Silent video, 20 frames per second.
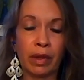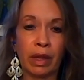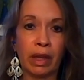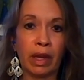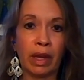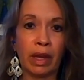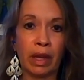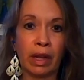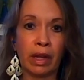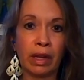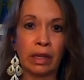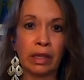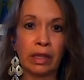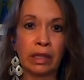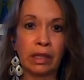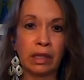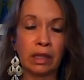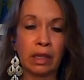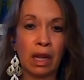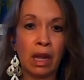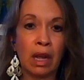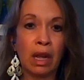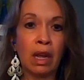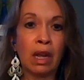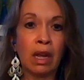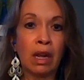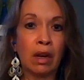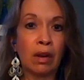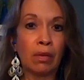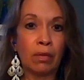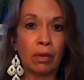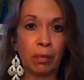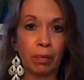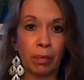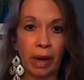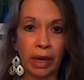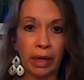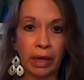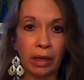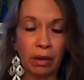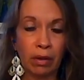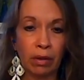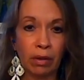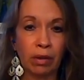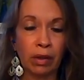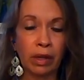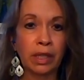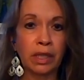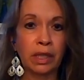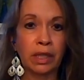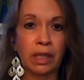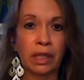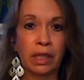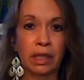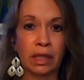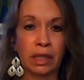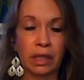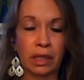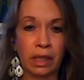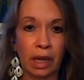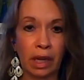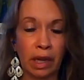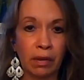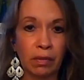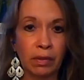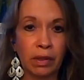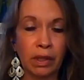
And reminding her that she is safe,